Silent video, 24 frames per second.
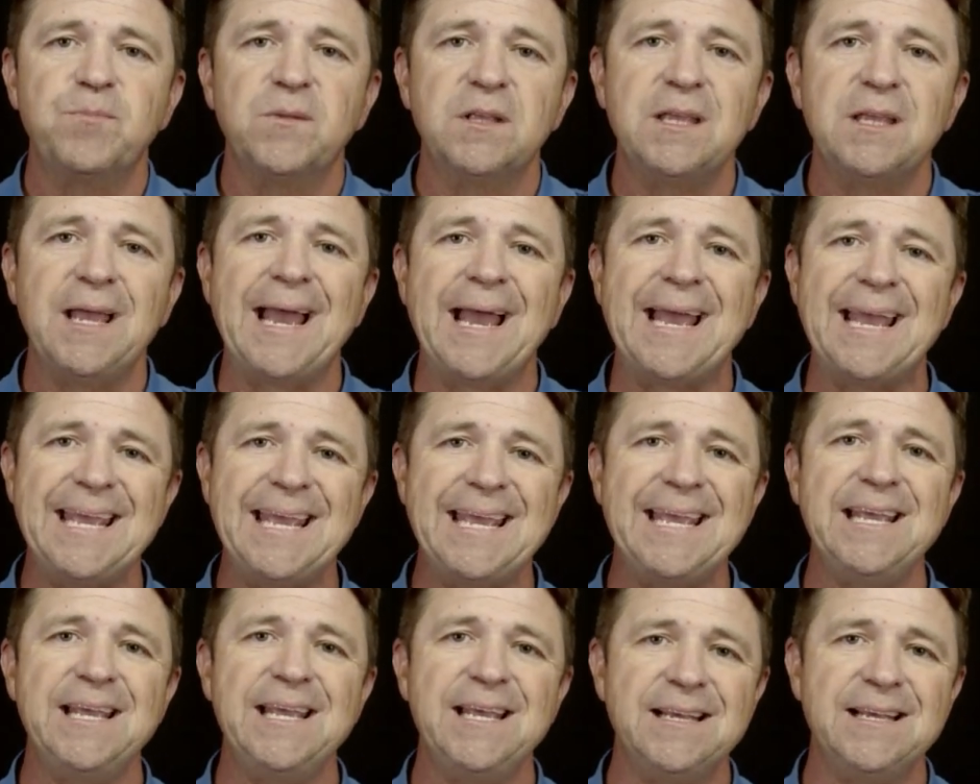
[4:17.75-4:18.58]
Yeah,
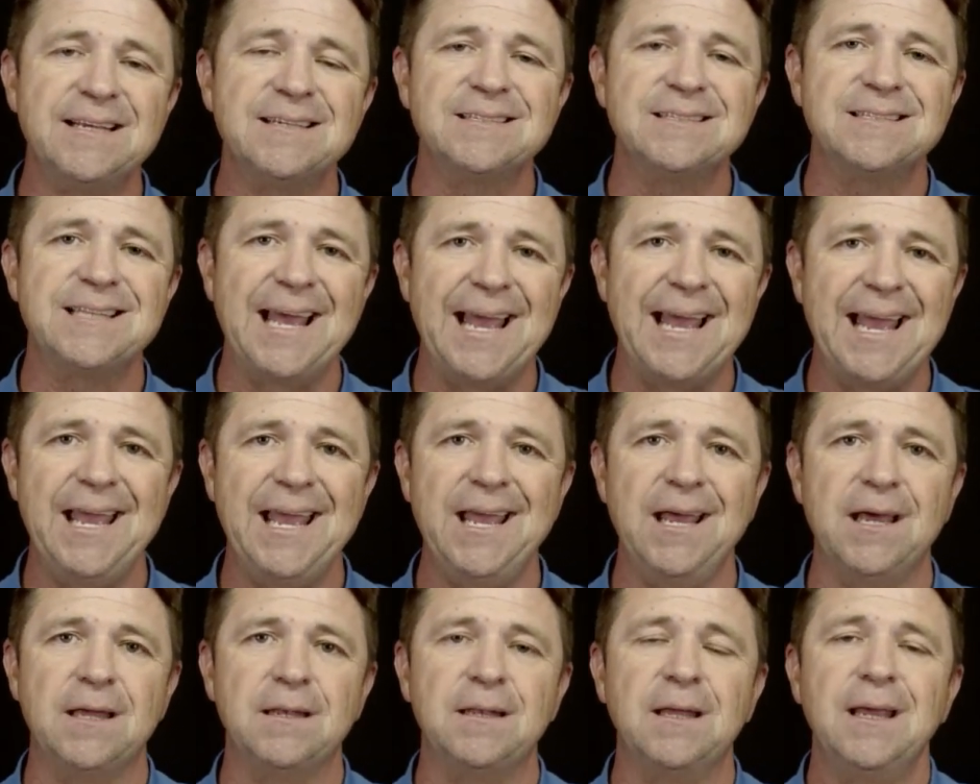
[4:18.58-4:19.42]
He is the
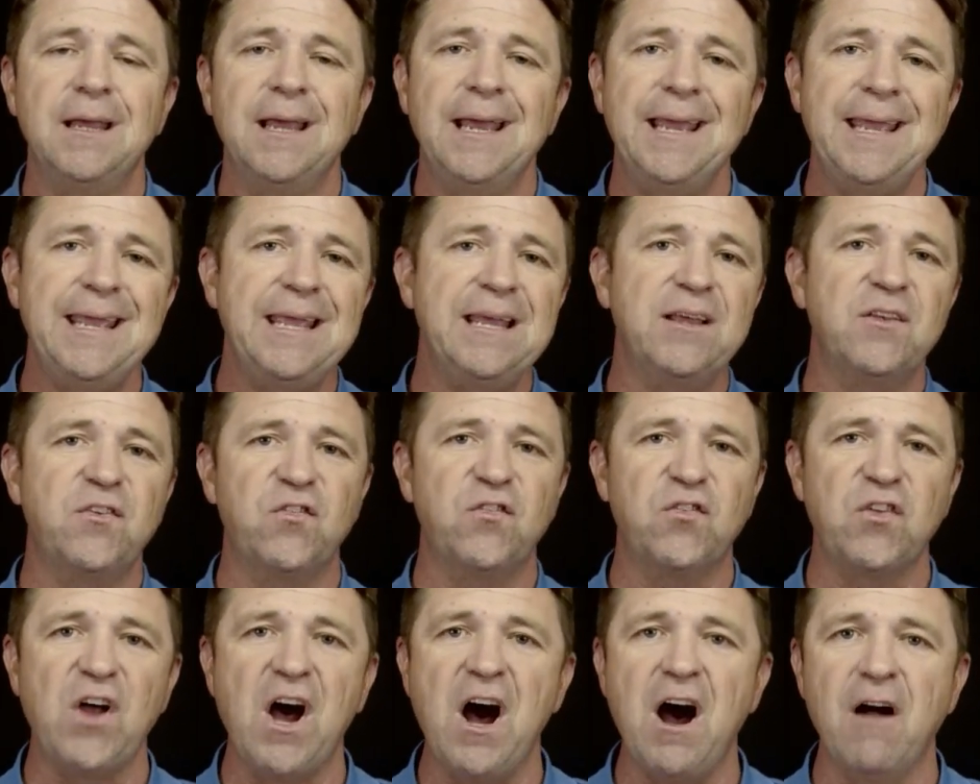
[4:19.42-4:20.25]
head, He is
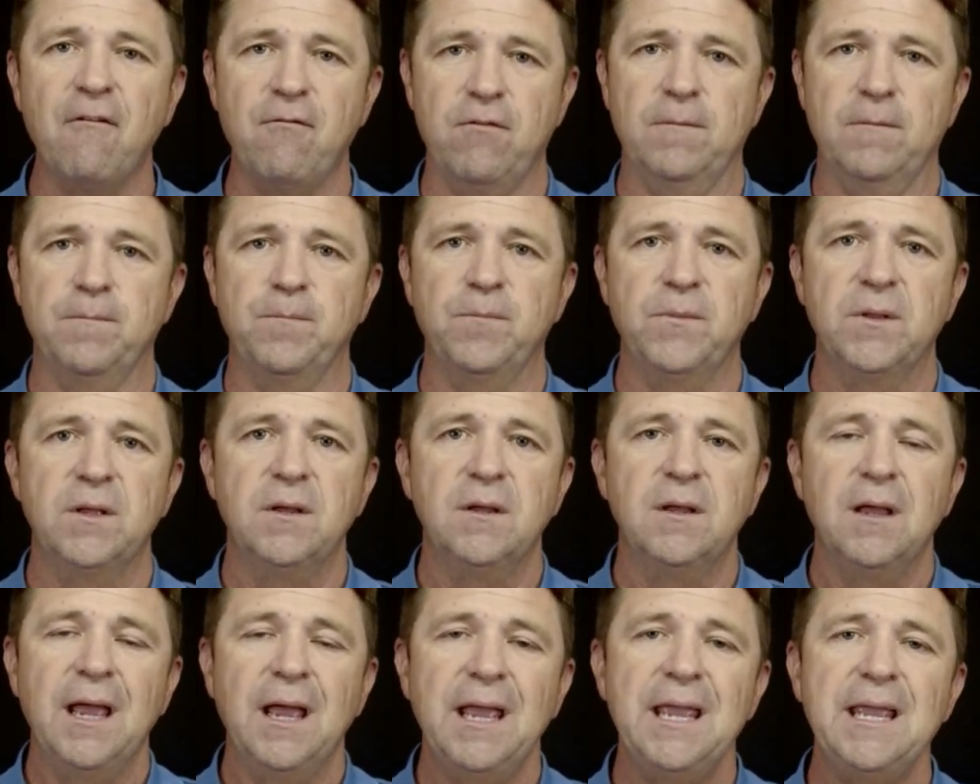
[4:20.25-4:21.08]
sovereign,
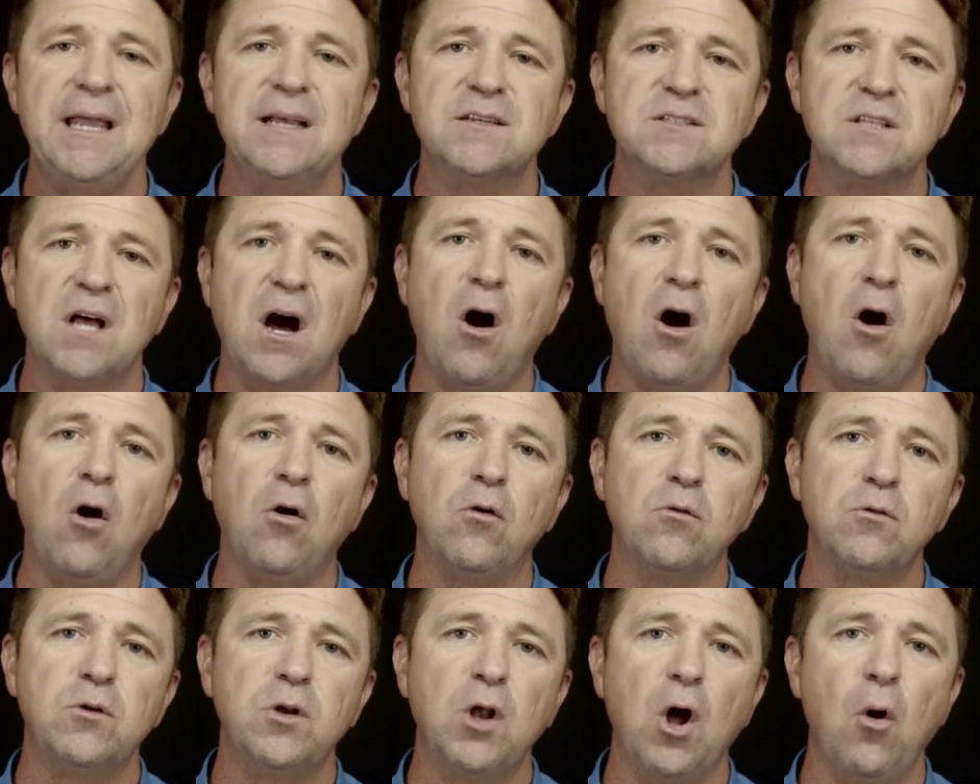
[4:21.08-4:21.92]
He is the
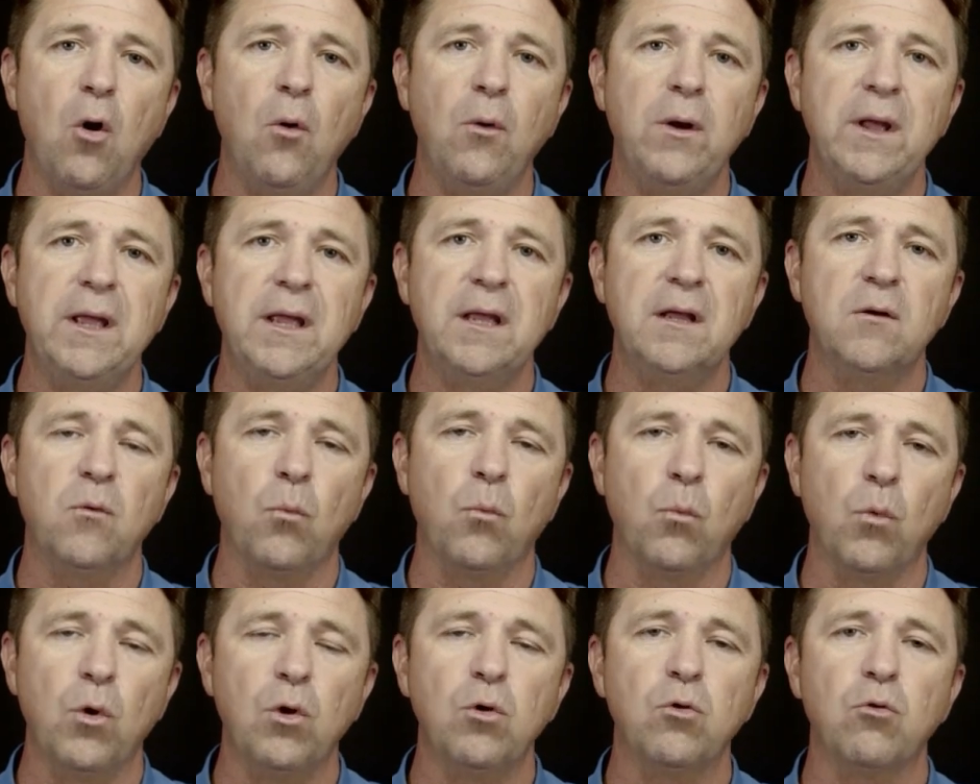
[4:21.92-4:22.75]
all knowing
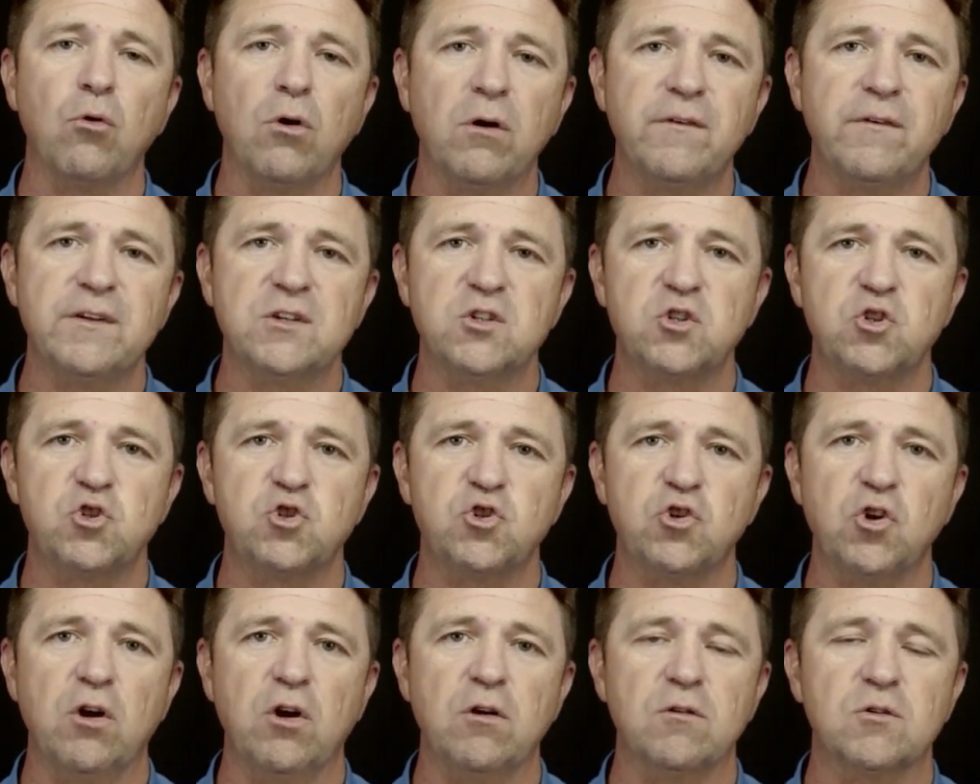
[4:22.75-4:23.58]
ruler of His
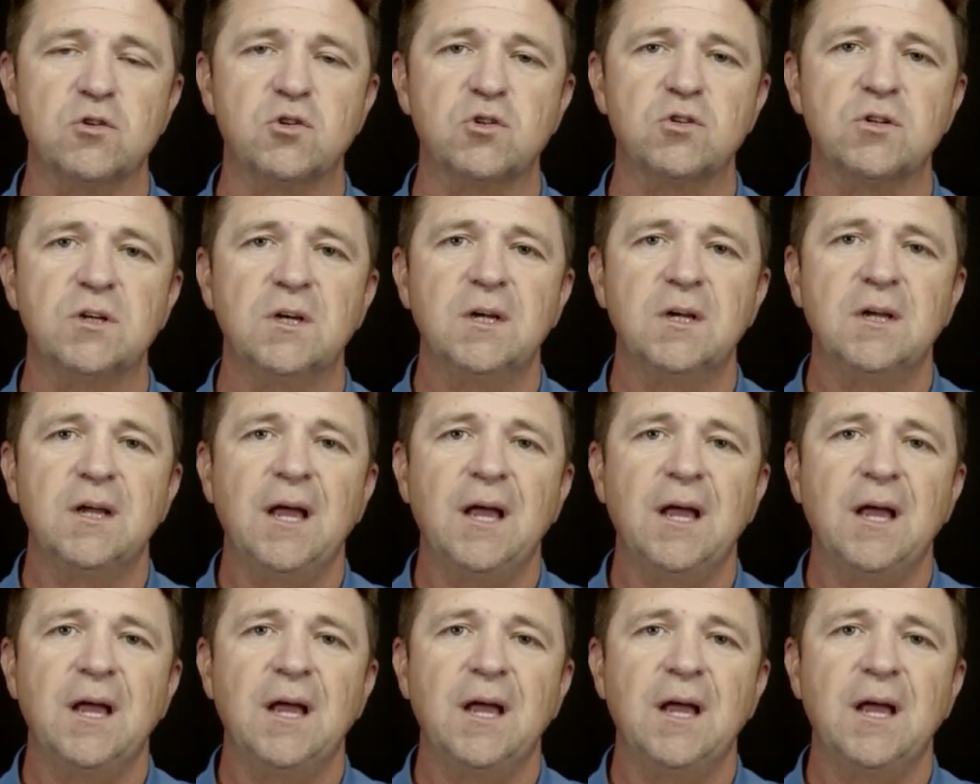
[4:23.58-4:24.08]
church.